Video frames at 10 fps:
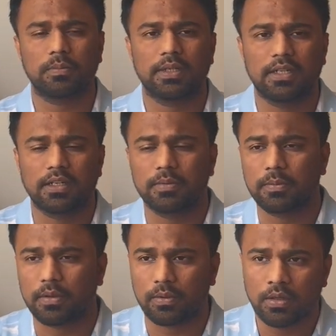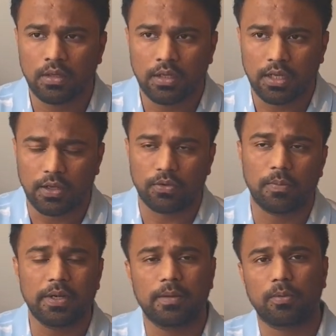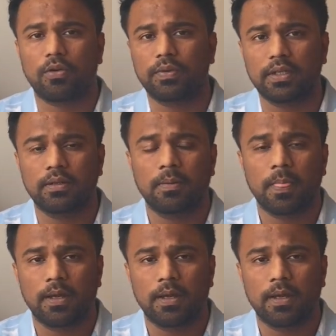but then remember if you have made a profit,